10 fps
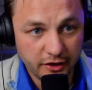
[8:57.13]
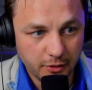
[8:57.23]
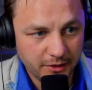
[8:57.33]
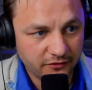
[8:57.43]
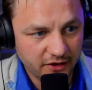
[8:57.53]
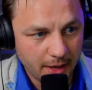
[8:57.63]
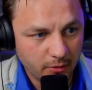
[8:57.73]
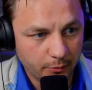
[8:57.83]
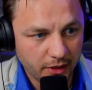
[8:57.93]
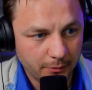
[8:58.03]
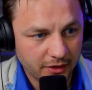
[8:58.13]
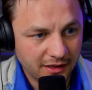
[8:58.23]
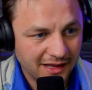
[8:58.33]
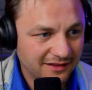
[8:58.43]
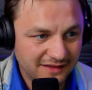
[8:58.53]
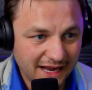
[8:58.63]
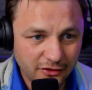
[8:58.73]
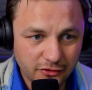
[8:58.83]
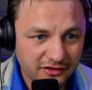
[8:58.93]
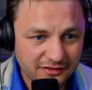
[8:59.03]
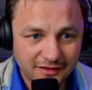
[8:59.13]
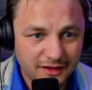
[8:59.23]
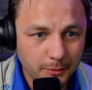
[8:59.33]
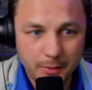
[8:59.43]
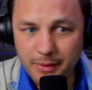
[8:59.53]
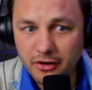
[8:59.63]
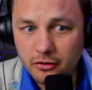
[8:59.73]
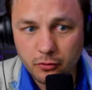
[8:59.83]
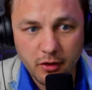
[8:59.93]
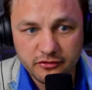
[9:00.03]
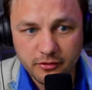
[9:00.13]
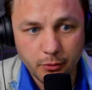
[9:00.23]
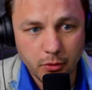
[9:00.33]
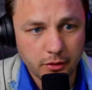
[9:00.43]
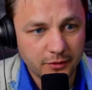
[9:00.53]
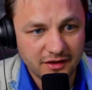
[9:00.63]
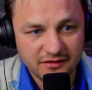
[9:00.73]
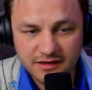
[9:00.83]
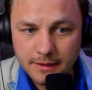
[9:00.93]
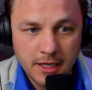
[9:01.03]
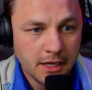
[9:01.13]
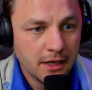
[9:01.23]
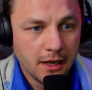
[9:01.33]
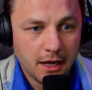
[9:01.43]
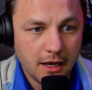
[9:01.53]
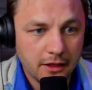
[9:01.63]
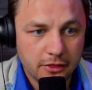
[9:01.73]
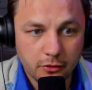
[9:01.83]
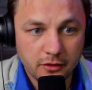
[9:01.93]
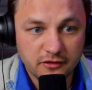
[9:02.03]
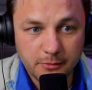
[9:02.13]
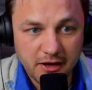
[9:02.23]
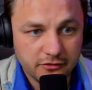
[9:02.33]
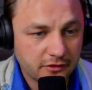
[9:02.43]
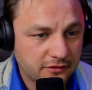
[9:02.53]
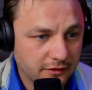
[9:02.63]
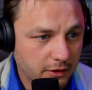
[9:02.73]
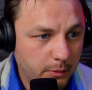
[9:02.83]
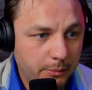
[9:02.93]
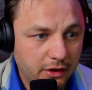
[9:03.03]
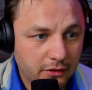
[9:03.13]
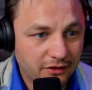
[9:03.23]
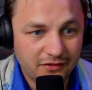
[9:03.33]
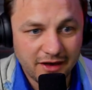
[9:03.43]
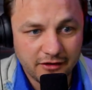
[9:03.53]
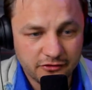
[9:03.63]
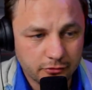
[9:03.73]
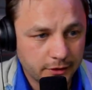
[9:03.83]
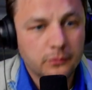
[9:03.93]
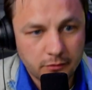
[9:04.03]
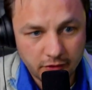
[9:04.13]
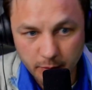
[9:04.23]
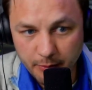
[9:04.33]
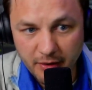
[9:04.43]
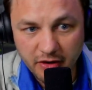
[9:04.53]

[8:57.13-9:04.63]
to be a phenomenal play, but Xander just a little bit better across the board. We can see 3rd in specialist, a little bit better event history, a little bit better